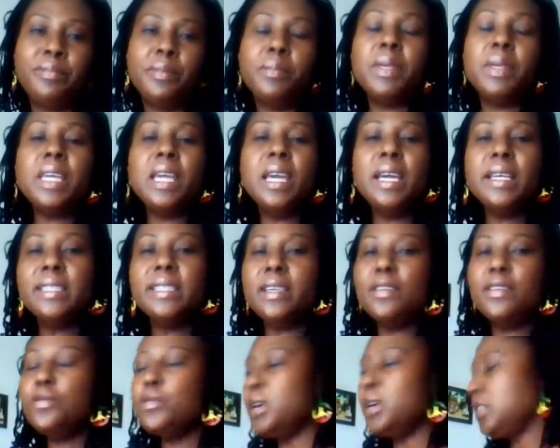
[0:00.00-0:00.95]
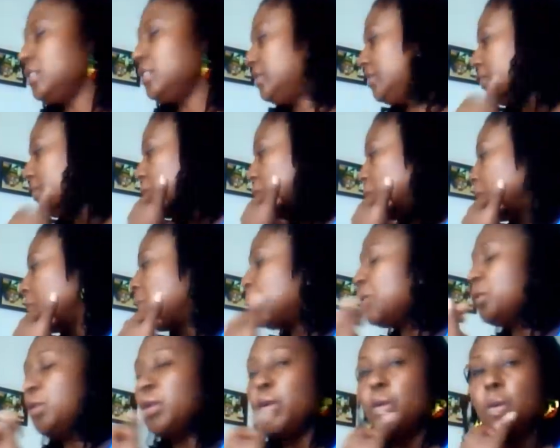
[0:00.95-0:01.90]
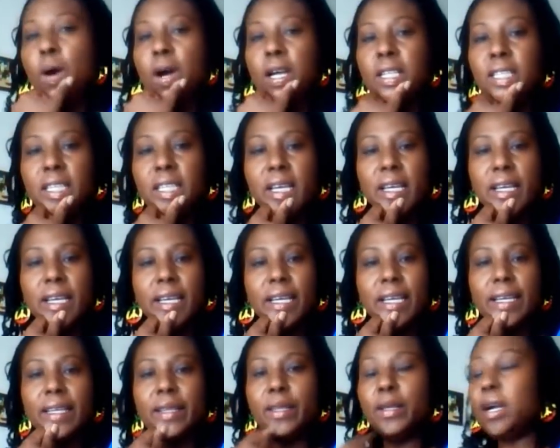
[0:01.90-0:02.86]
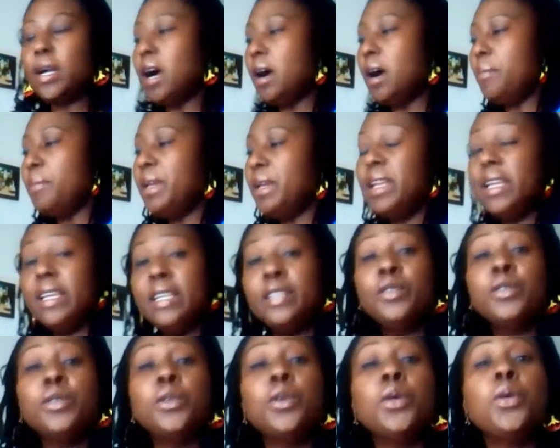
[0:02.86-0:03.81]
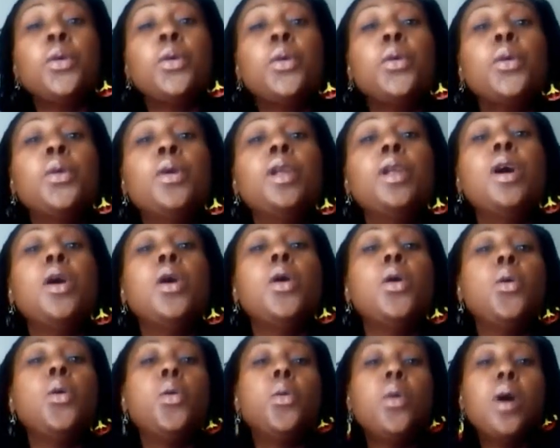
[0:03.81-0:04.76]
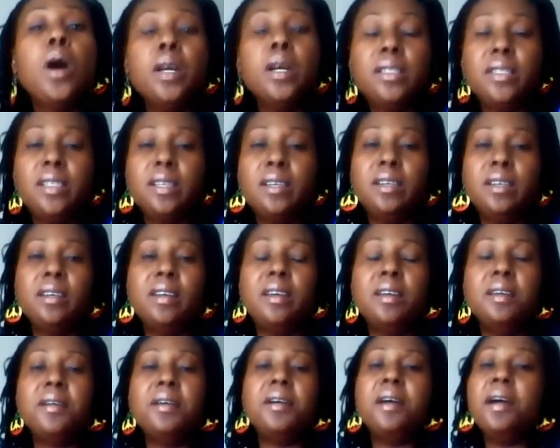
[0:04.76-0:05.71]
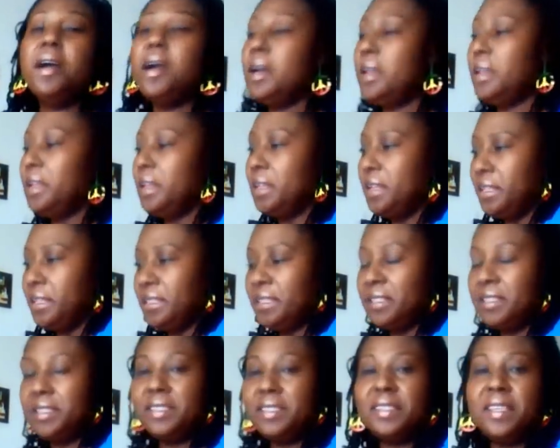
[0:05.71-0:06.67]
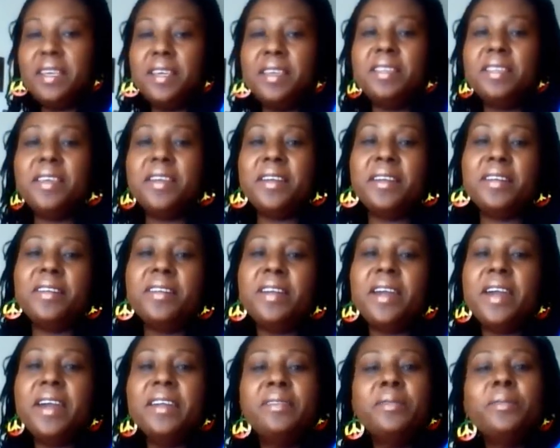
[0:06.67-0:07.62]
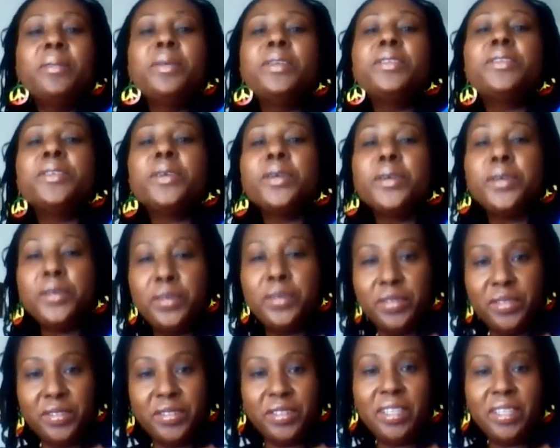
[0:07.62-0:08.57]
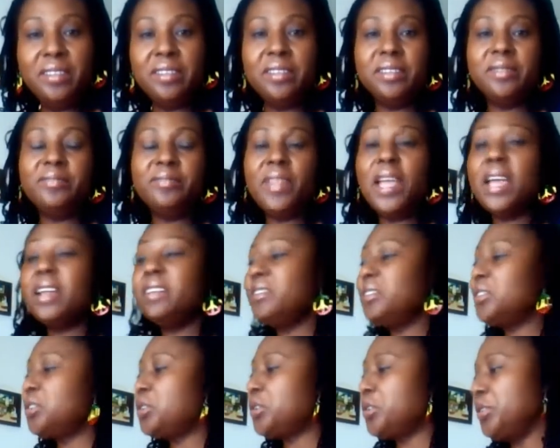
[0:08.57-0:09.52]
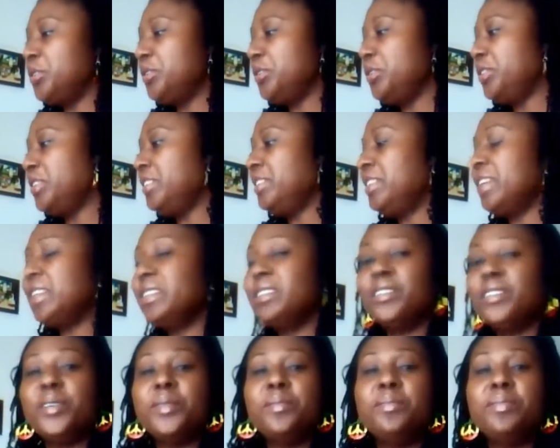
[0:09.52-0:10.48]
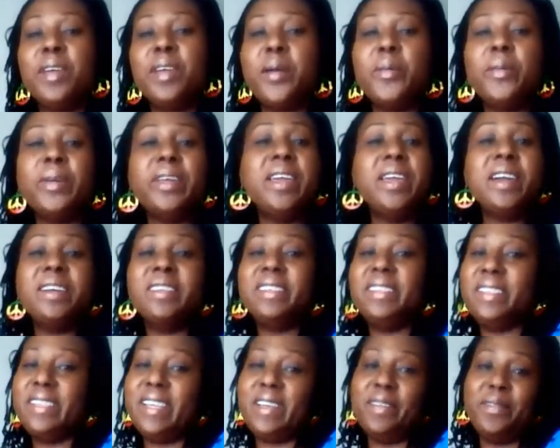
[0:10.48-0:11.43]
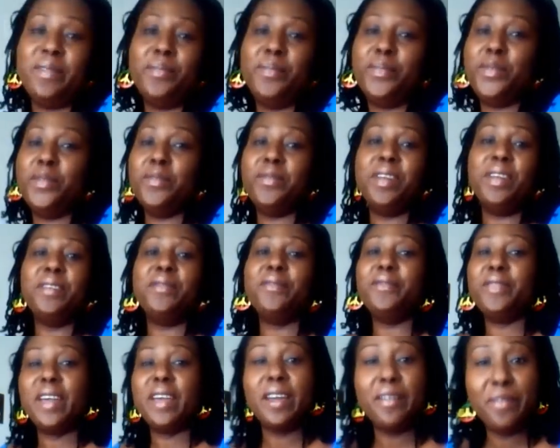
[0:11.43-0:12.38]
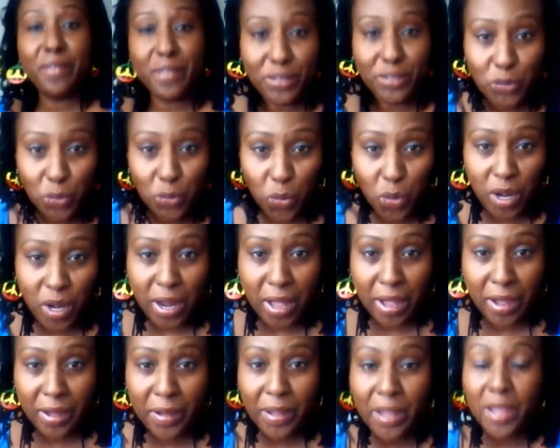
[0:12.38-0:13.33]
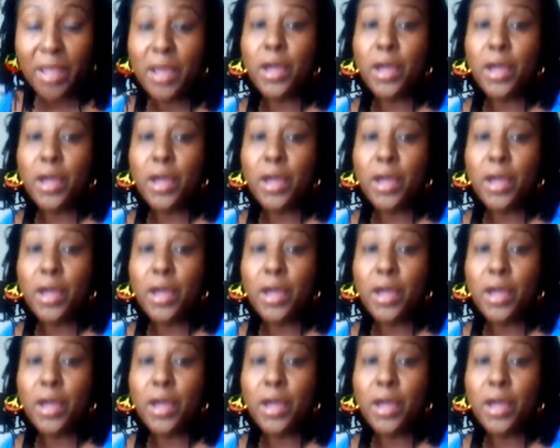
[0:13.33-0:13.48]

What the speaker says: because of what? We put the cornmeal into the cold water and let it stay there and we turns it and turn it, and sometimes we can't stand up over the fire for so long.